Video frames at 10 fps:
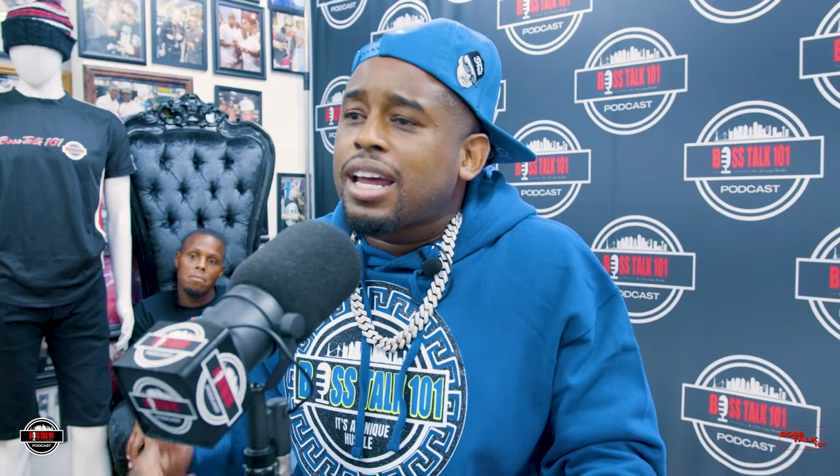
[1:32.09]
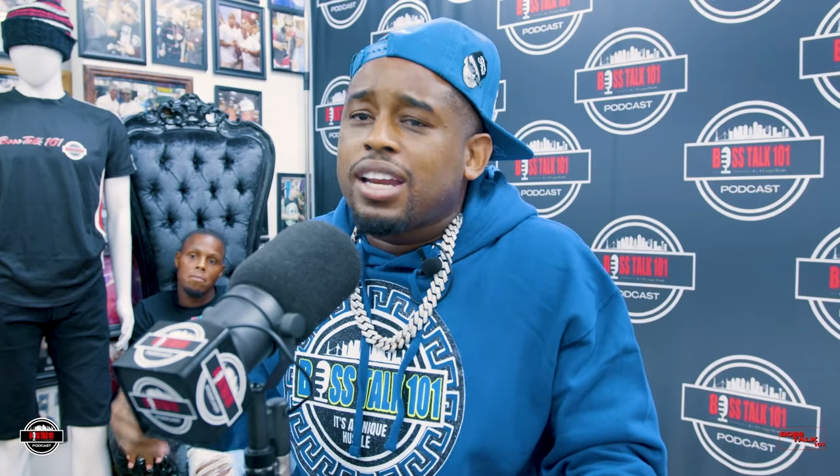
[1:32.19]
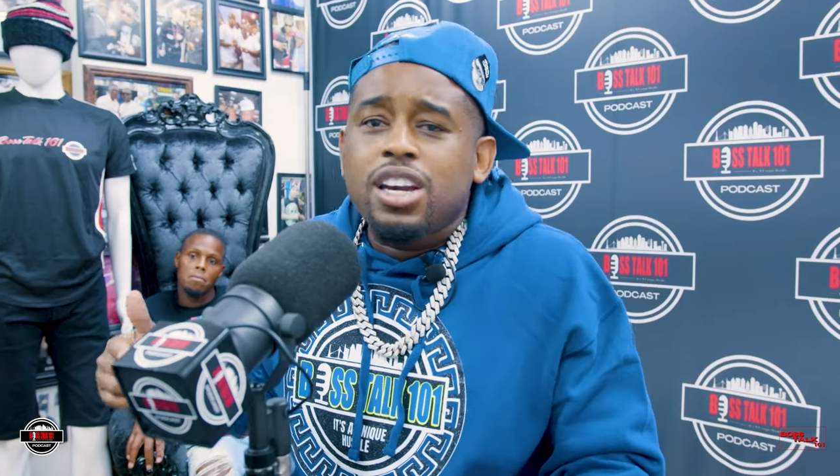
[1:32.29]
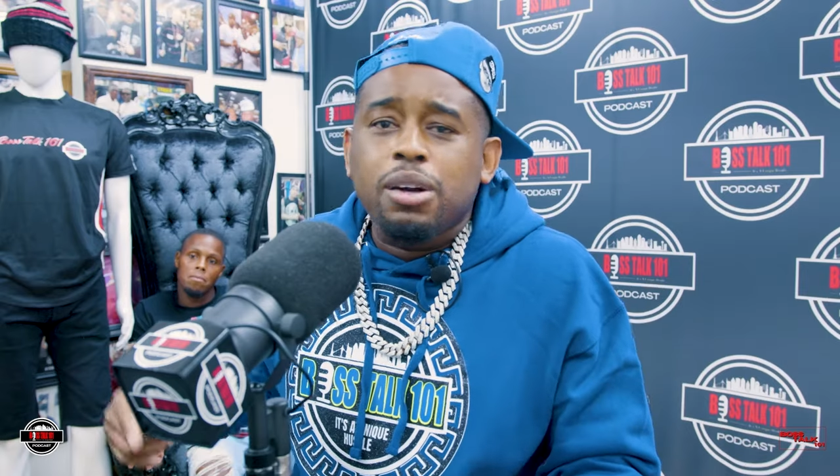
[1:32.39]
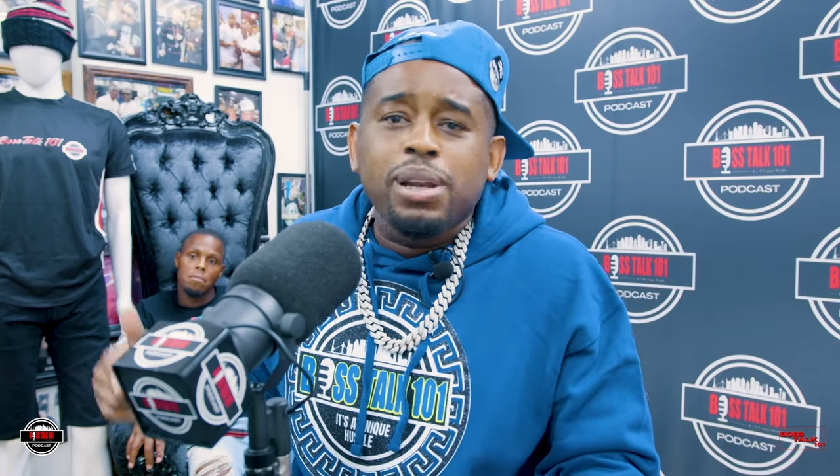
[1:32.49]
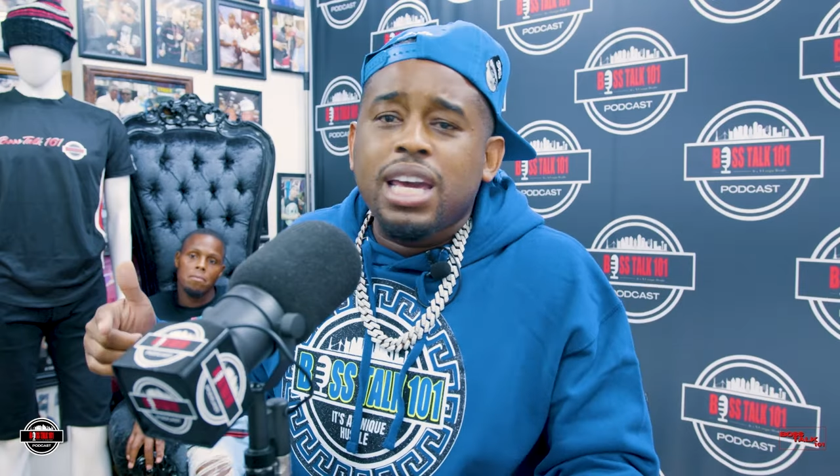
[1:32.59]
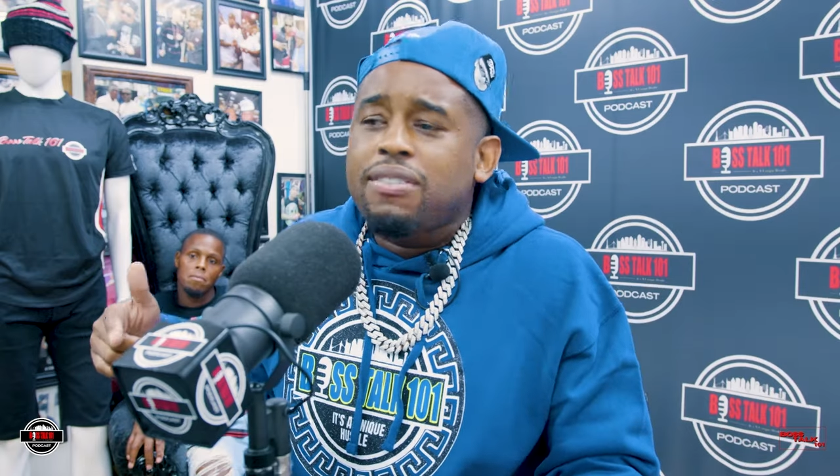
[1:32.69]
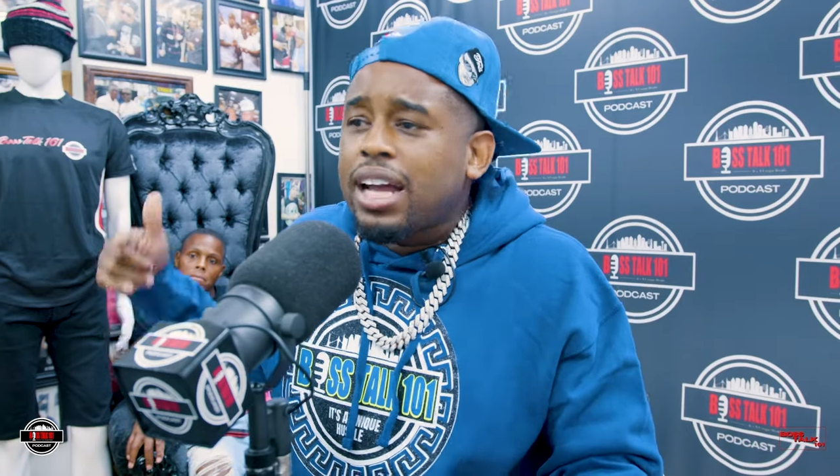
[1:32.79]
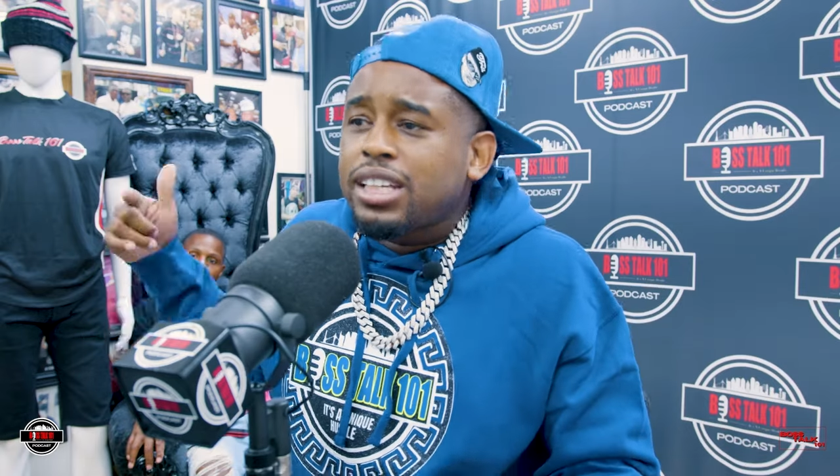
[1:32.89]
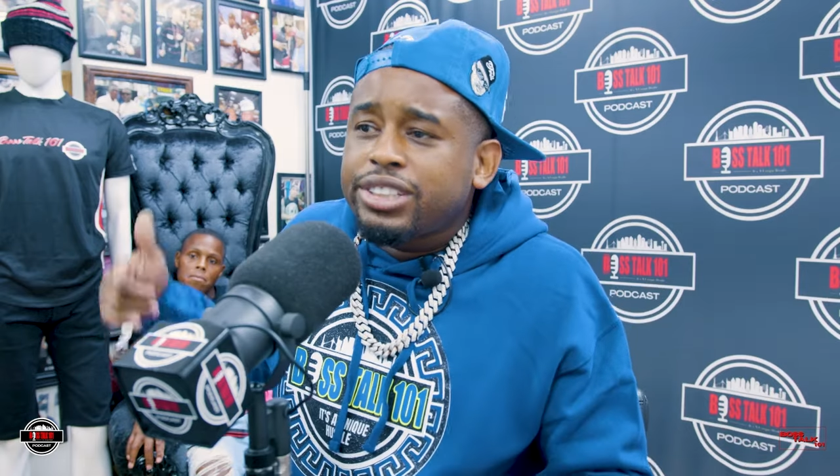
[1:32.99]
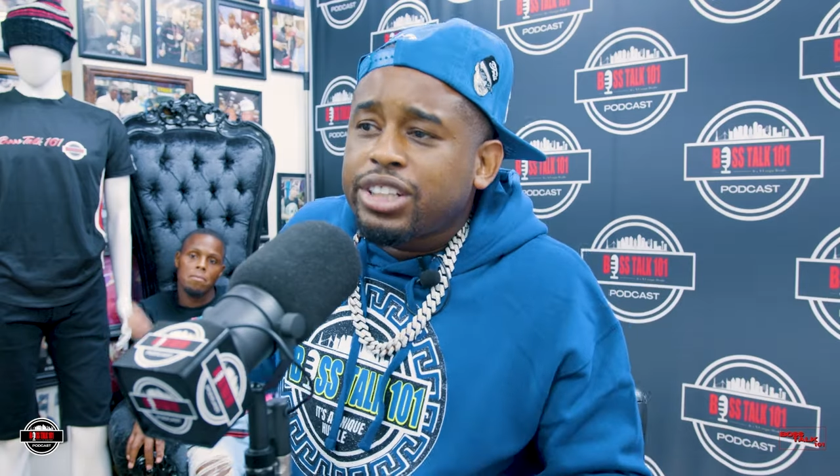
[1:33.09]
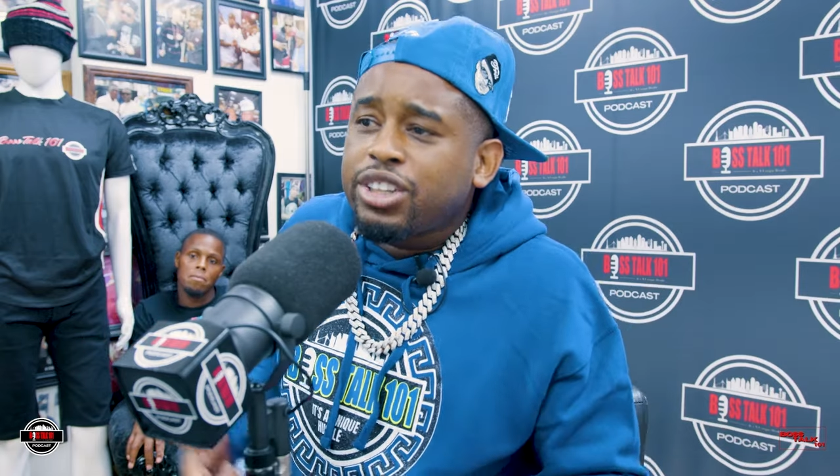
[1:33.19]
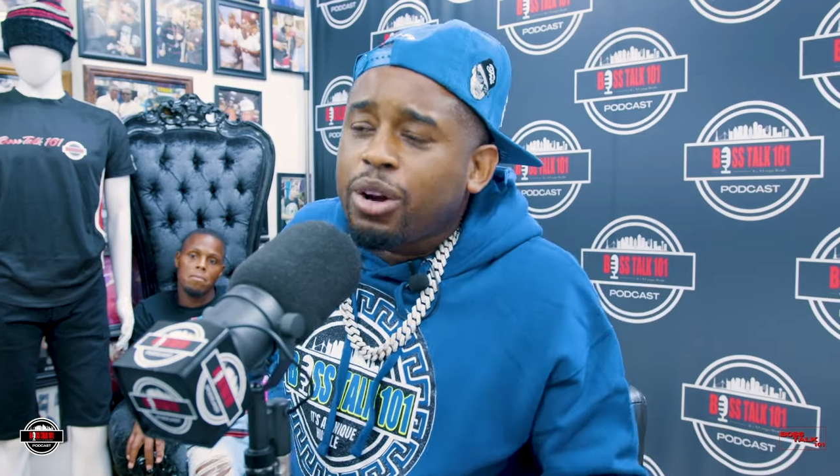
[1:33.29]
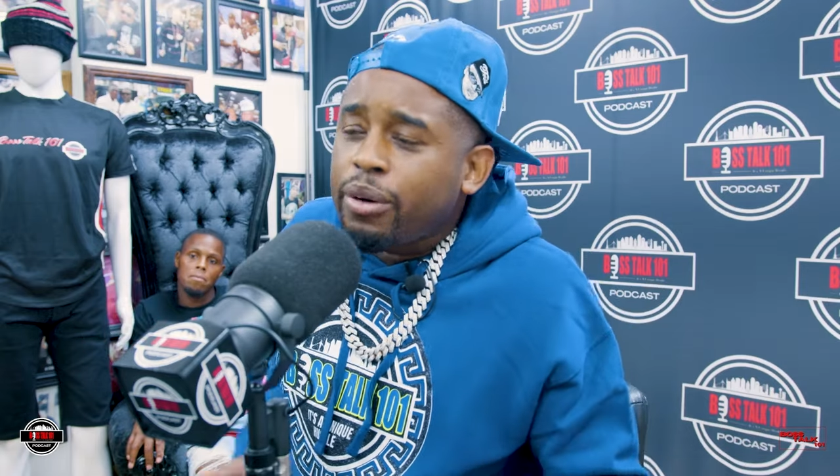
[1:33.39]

Like a nigga believe I just sit there